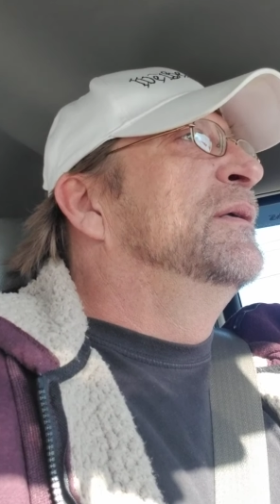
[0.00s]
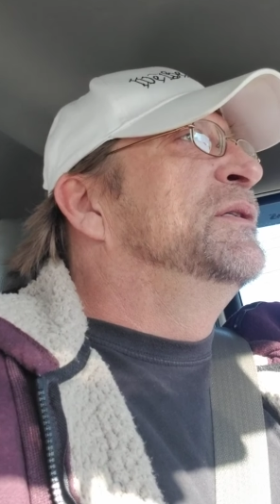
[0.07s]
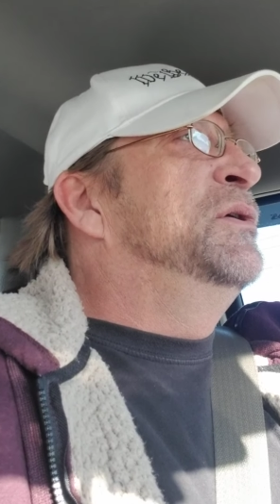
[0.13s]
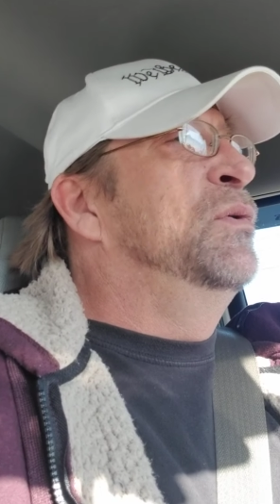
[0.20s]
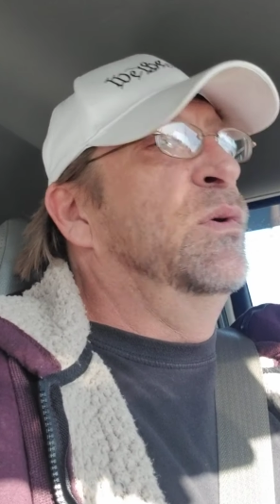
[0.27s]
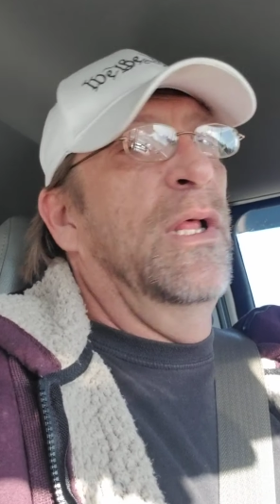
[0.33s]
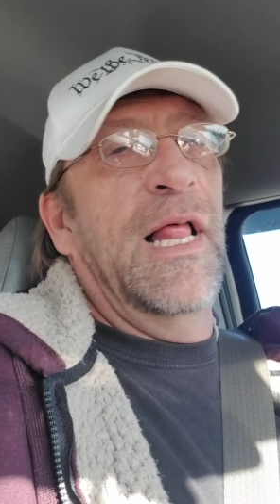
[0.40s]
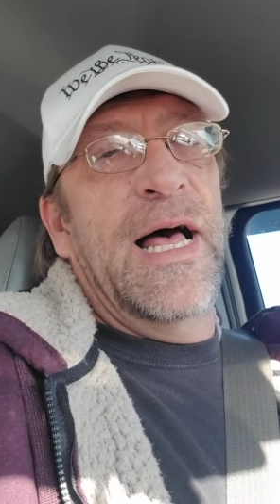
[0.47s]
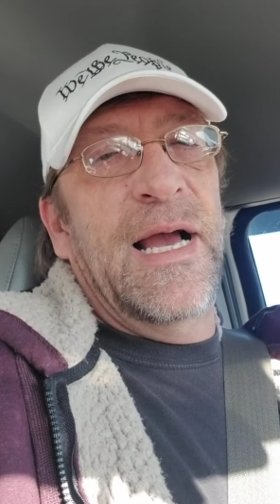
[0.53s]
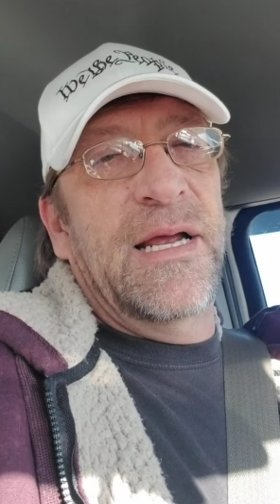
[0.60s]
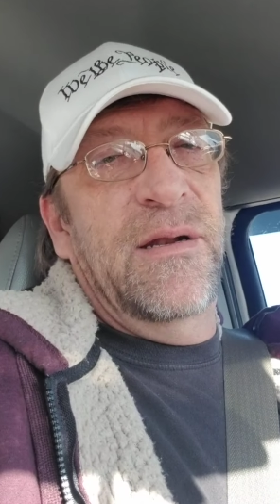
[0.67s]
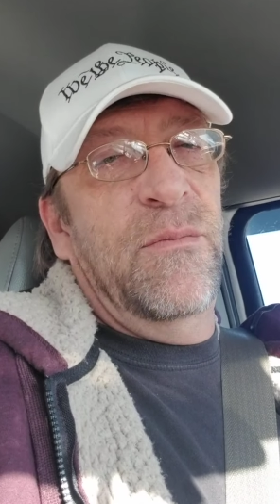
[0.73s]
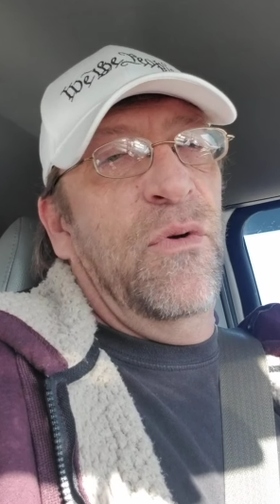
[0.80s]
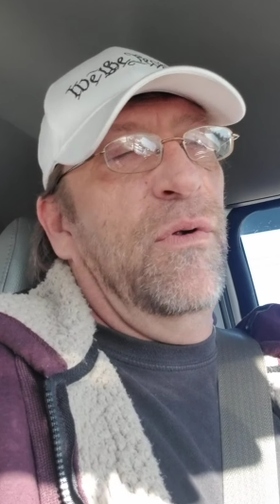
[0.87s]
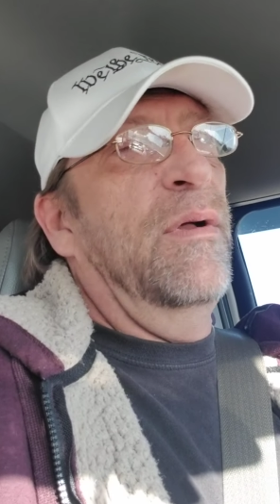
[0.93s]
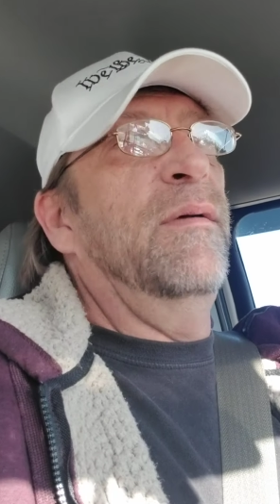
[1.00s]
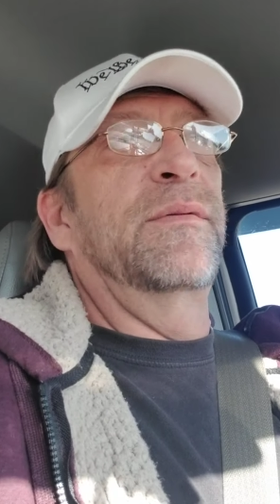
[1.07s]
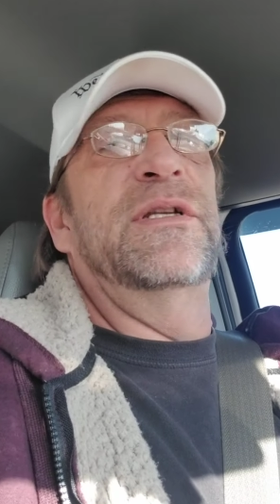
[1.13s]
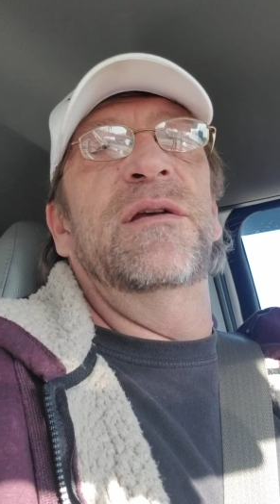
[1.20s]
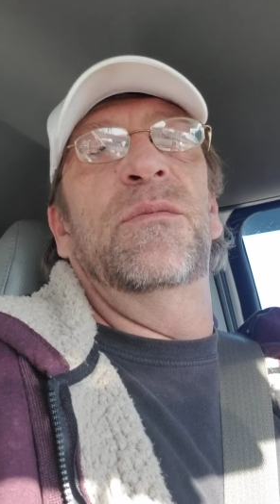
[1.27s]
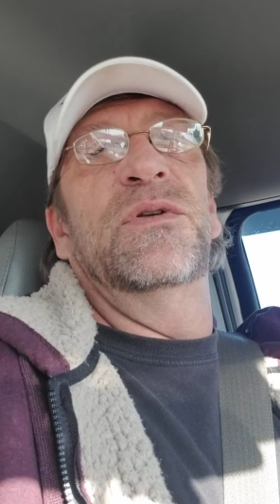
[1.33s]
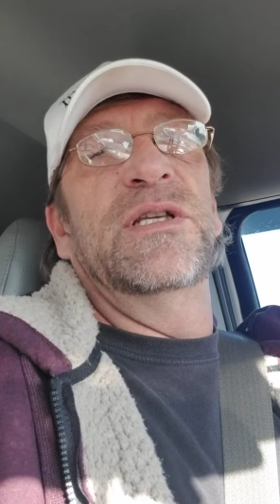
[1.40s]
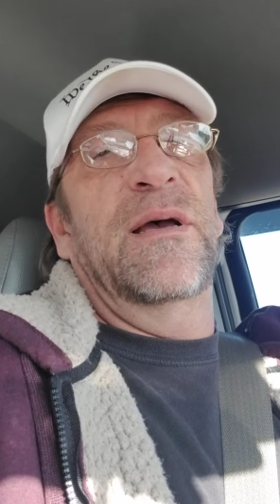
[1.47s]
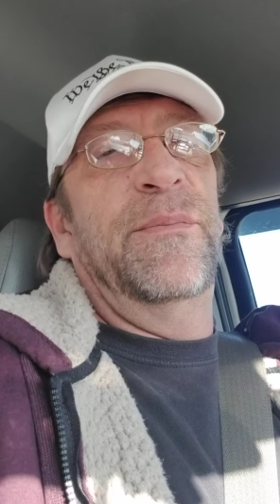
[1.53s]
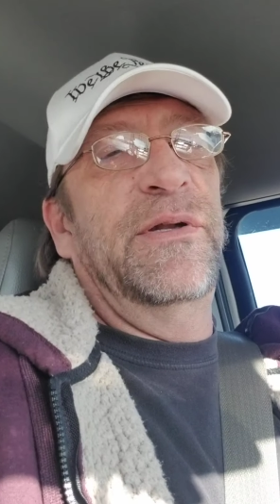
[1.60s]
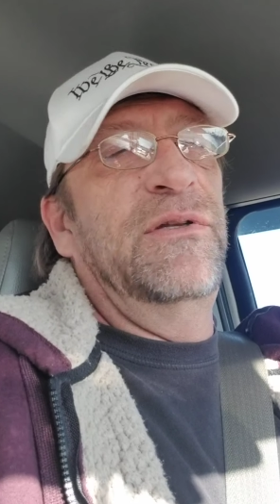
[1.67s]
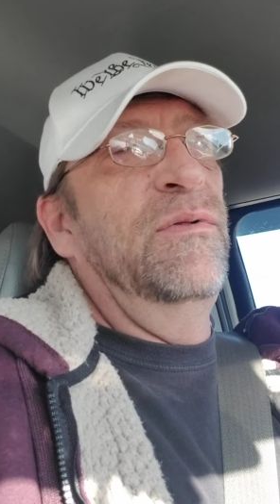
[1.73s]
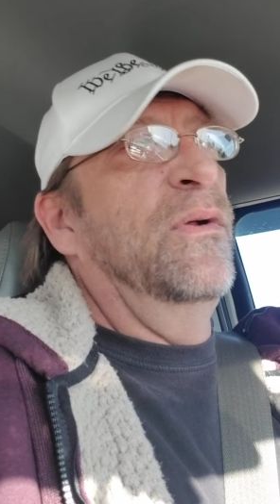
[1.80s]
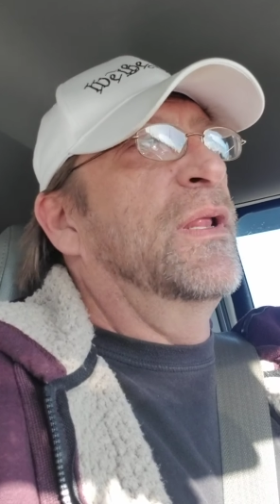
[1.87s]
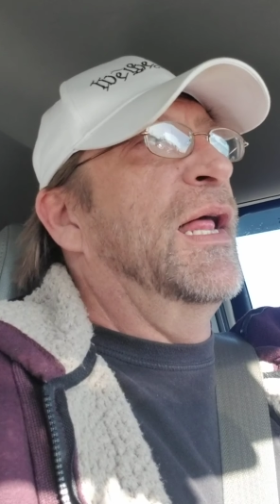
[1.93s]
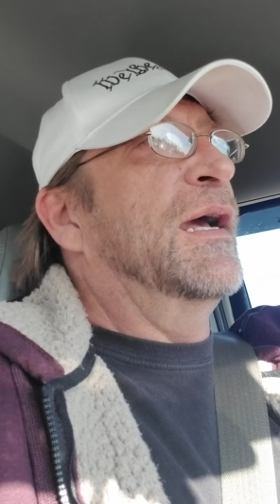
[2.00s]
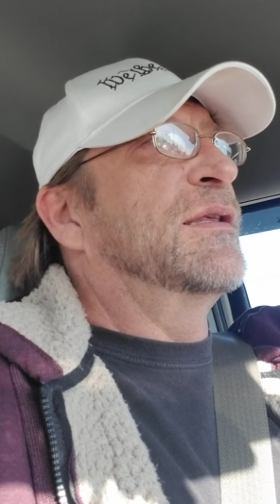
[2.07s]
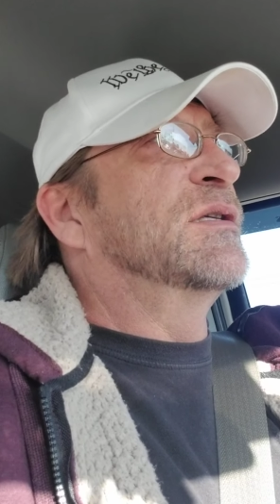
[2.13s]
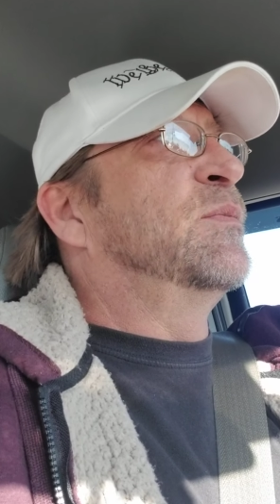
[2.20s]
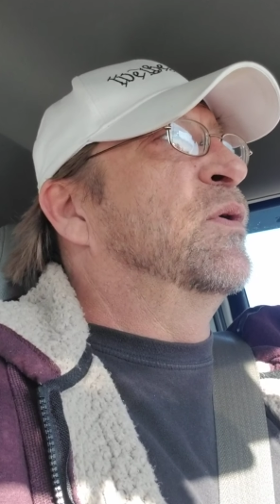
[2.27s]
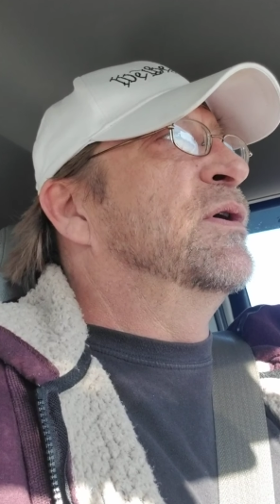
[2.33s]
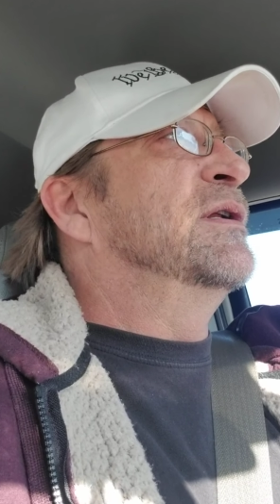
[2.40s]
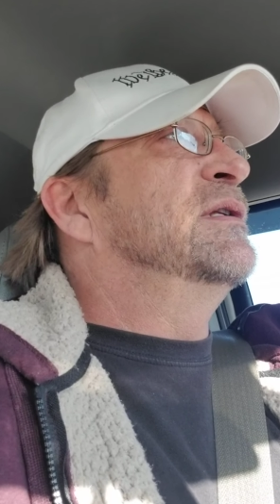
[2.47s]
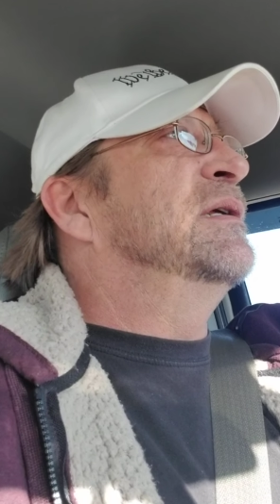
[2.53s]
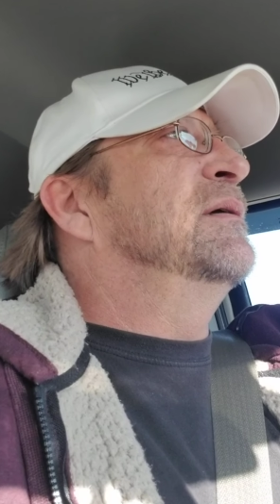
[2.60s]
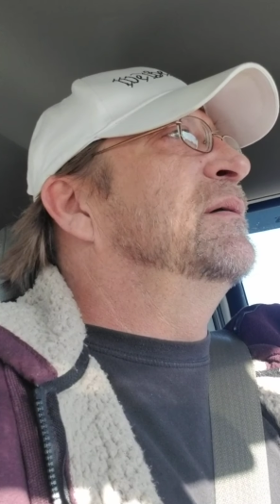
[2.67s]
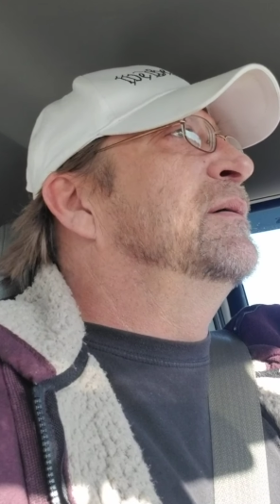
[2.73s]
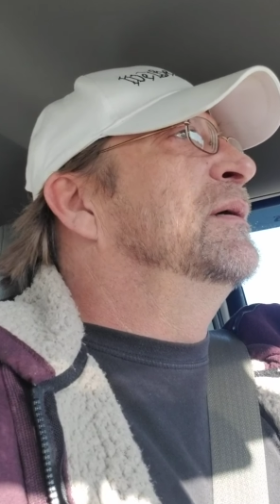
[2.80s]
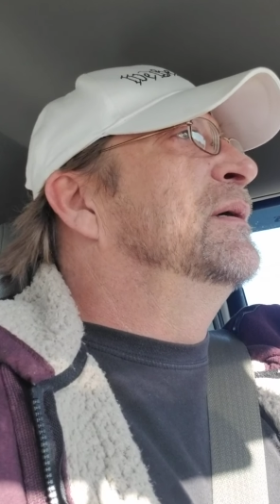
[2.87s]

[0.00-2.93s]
2 o'clock in the morning. Oh, Tim was up at 2 o'clock this morning, too